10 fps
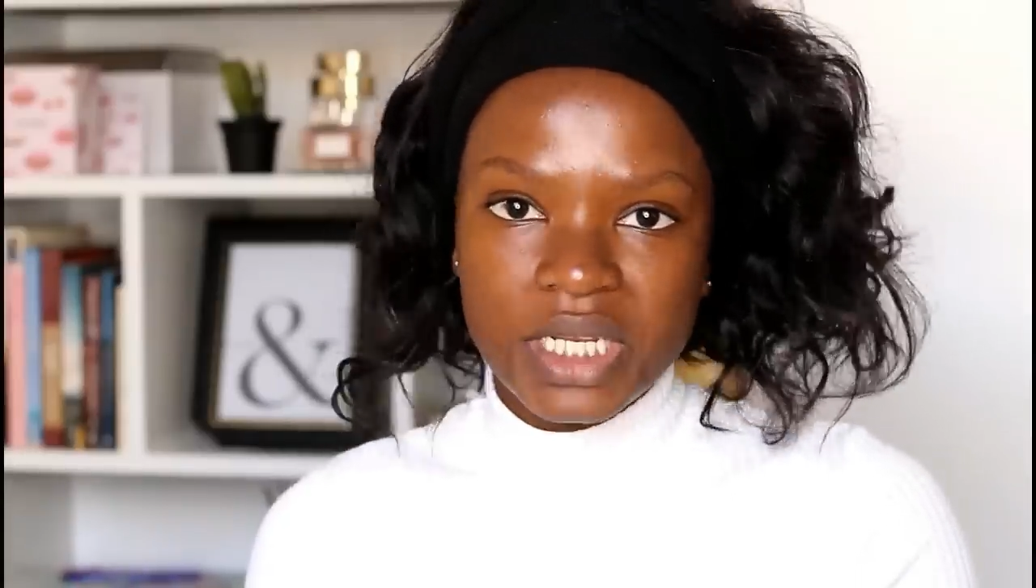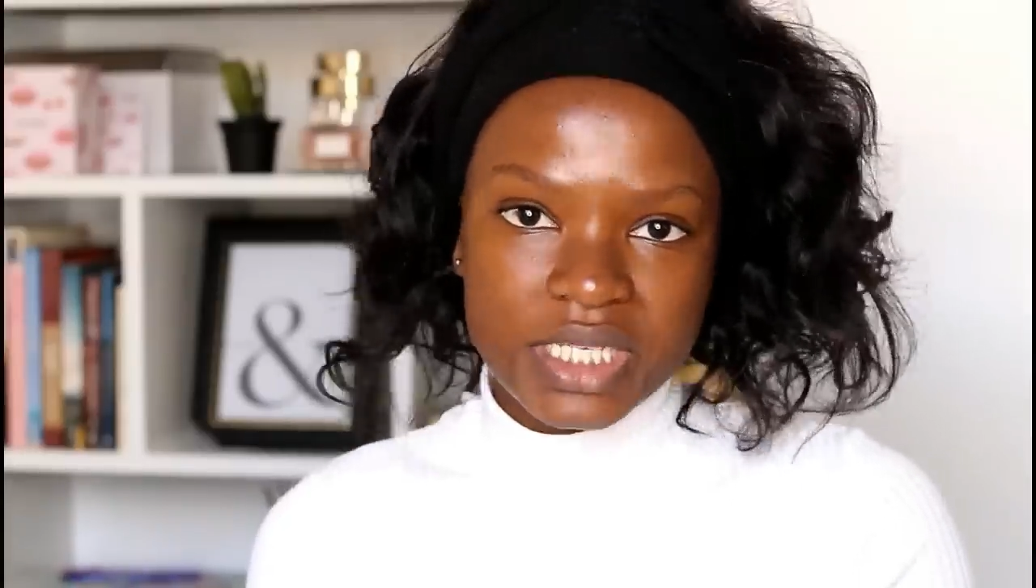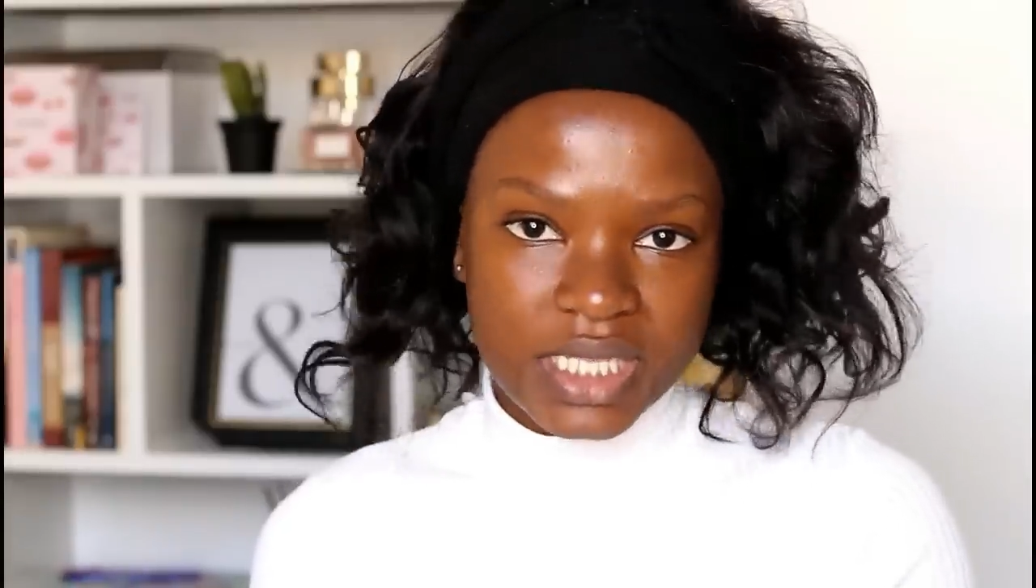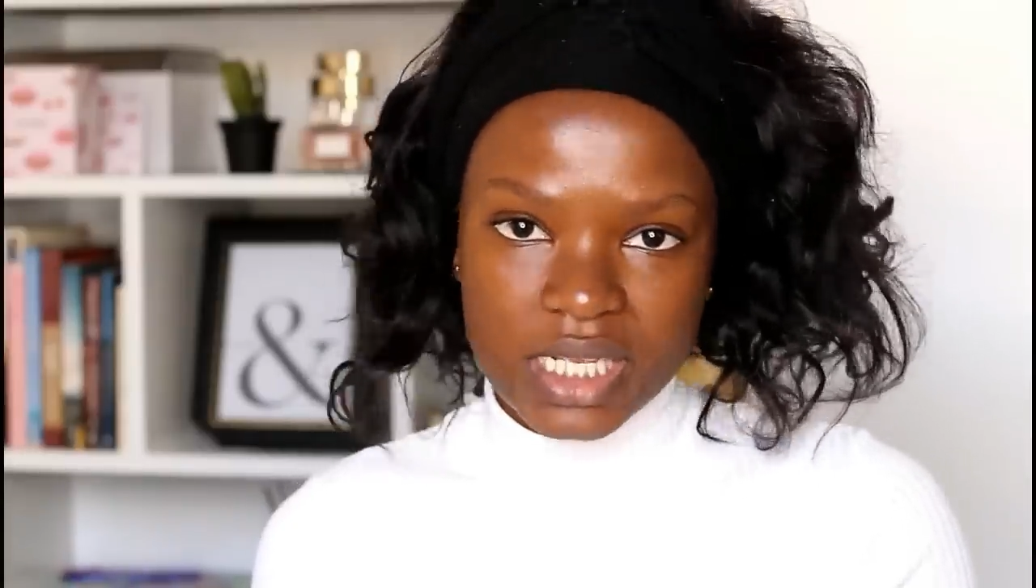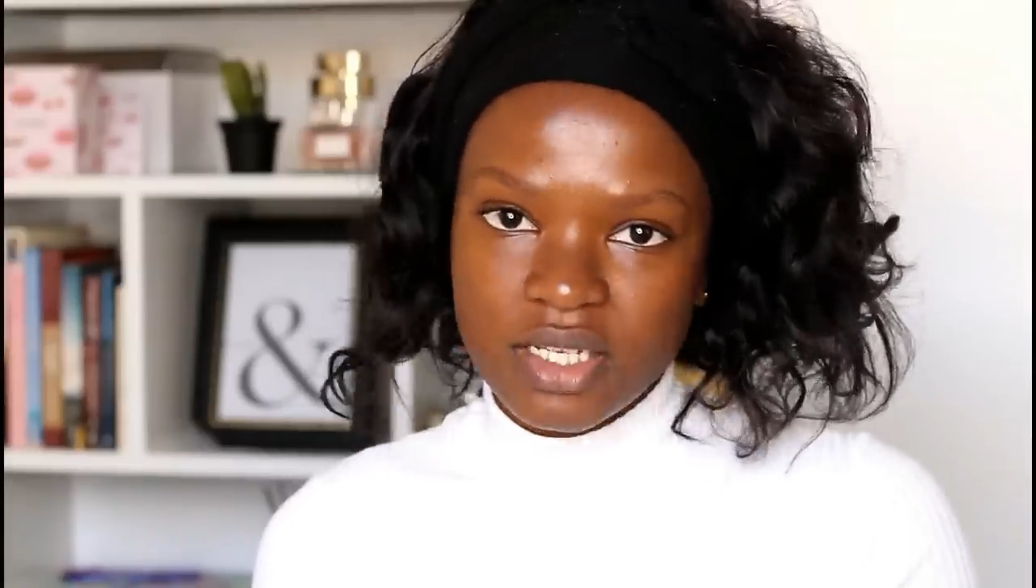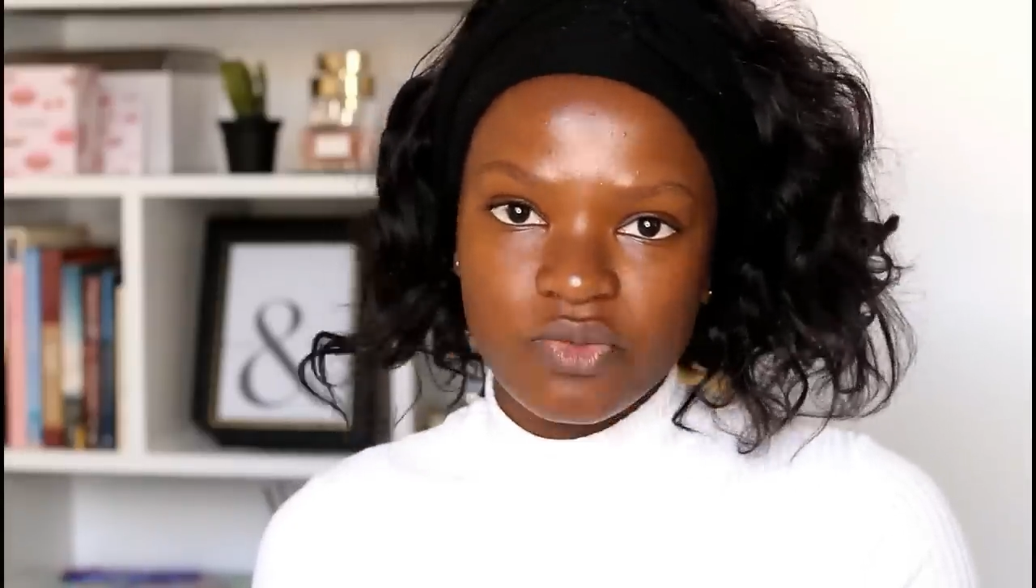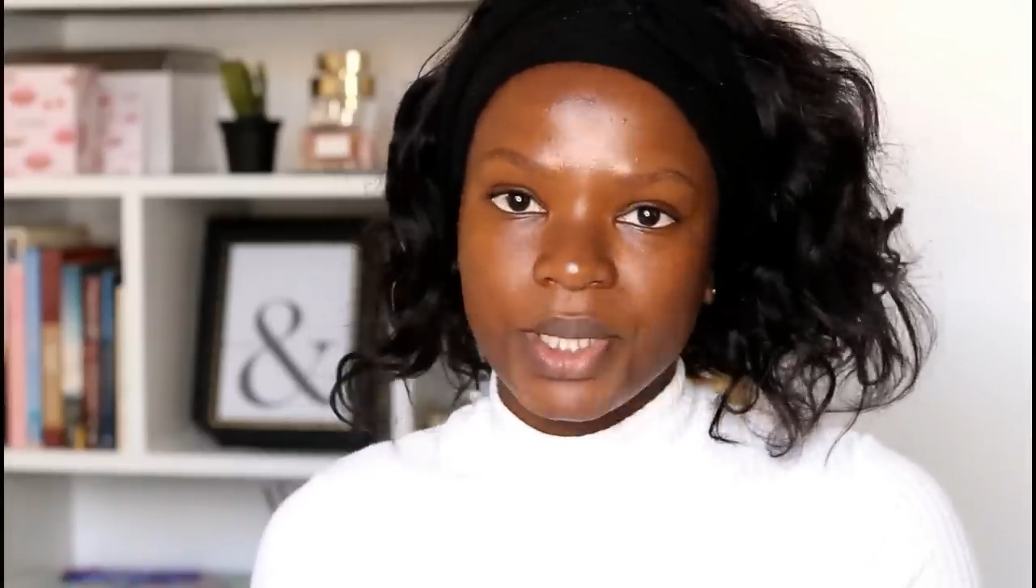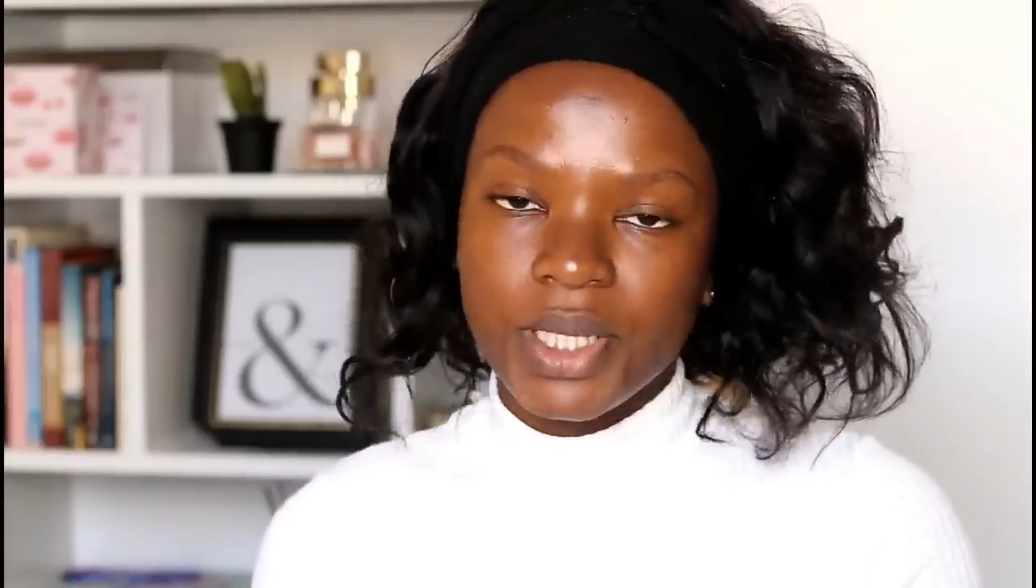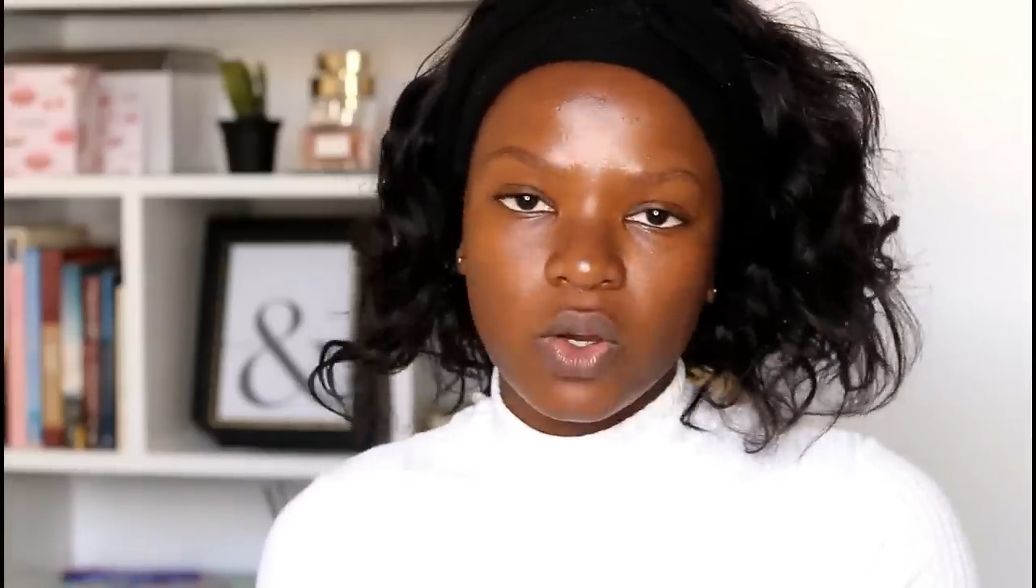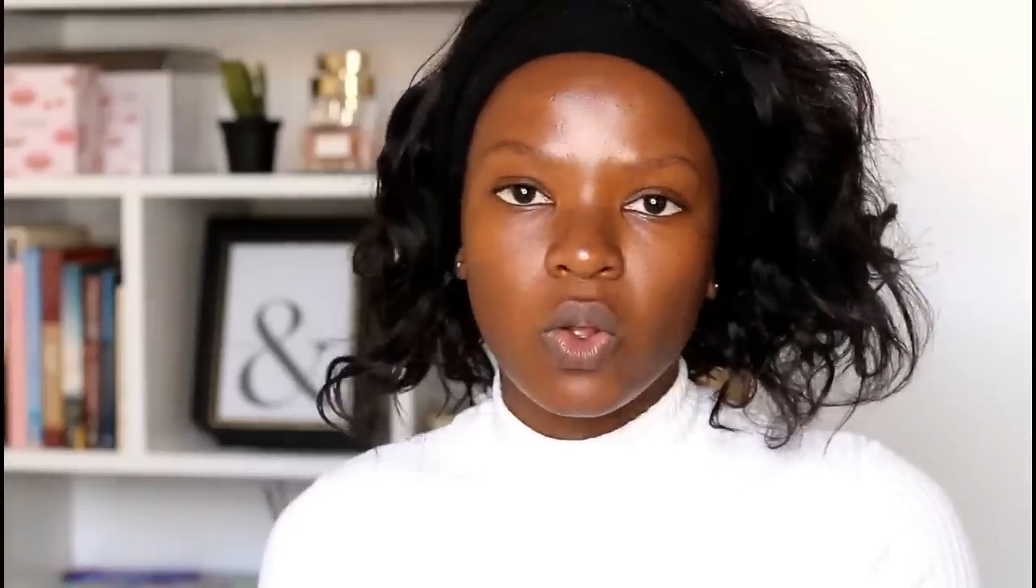doesn't really
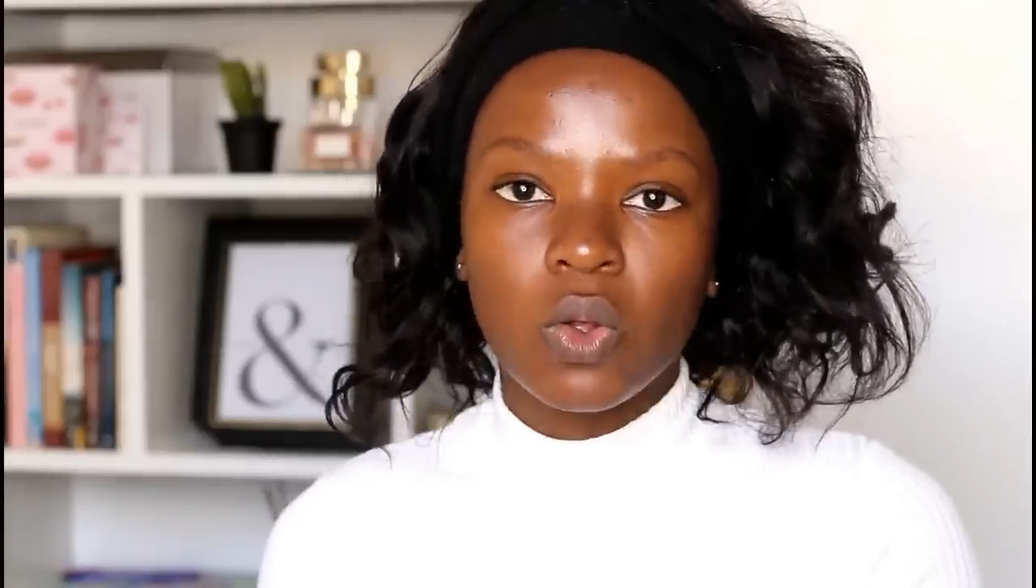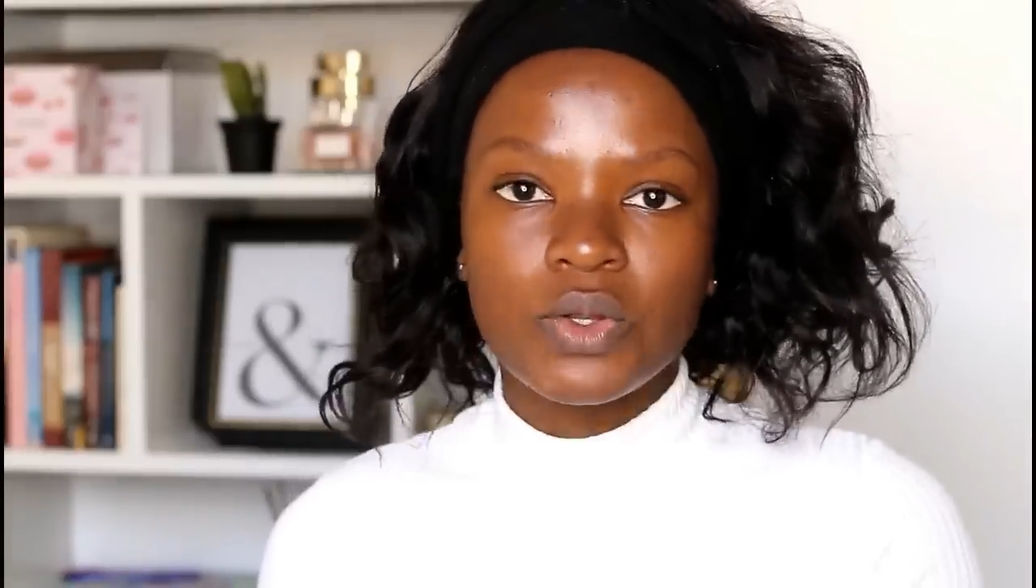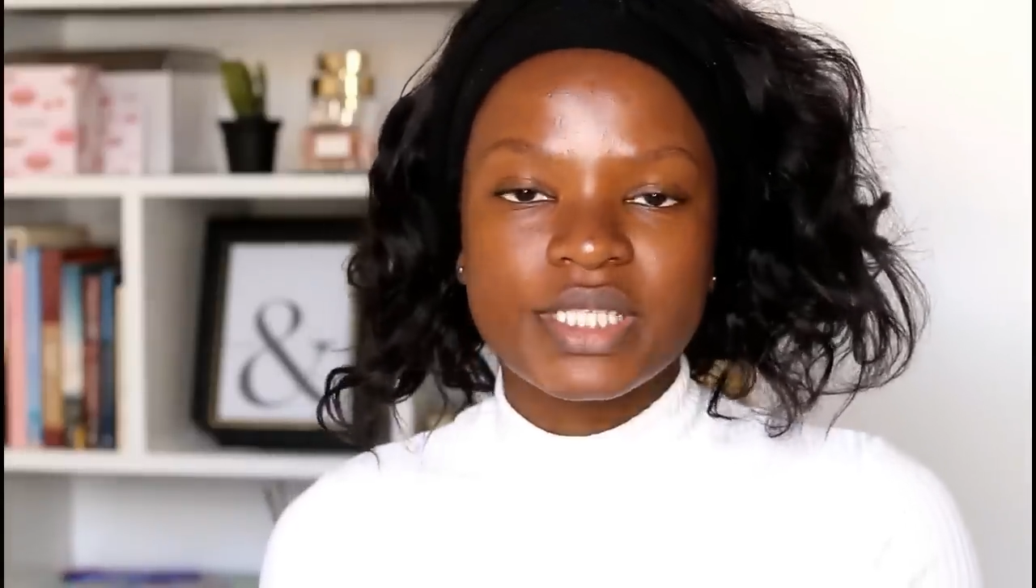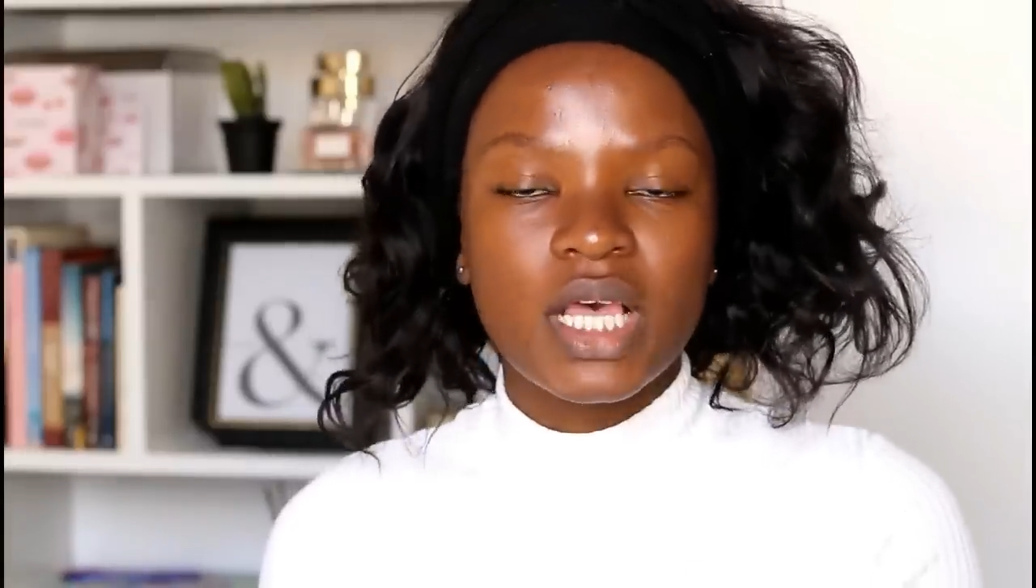cause